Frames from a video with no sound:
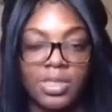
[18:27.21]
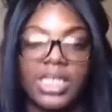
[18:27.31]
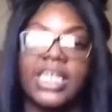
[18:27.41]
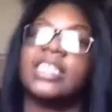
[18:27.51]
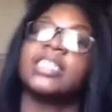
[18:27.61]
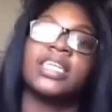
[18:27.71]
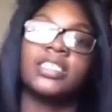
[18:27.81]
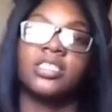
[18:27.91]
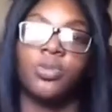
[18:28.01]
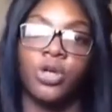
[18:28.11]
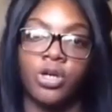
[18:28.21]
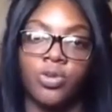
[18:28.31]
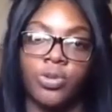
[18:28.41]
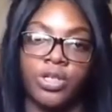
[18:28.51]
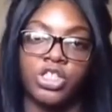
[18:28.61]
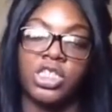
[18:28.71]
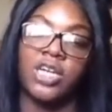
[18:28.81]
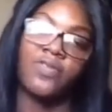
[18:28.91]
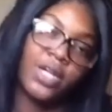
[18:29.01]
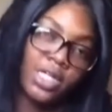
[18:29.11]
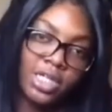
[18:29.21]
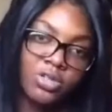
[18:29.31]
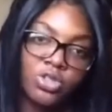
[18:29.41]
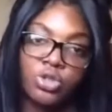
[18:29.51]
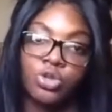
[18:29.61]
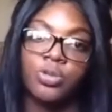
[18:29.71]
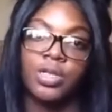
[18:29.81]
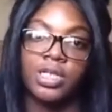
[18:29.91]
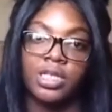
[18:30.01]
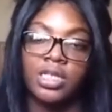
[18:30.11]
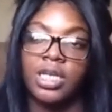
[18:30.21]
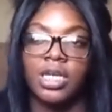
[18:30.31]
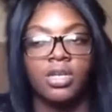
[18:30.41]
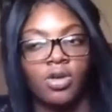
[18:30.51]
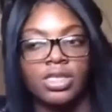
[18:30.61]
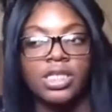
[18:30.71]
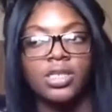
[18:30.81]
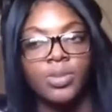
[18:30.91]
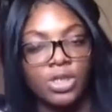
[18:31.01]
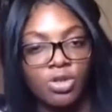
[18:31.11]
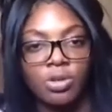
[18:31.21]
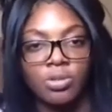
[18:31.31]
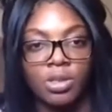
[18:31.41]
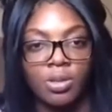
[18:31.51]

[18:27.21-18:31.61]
And I think that's the part where she had found out she was pregnant, and R. Kelly beat her up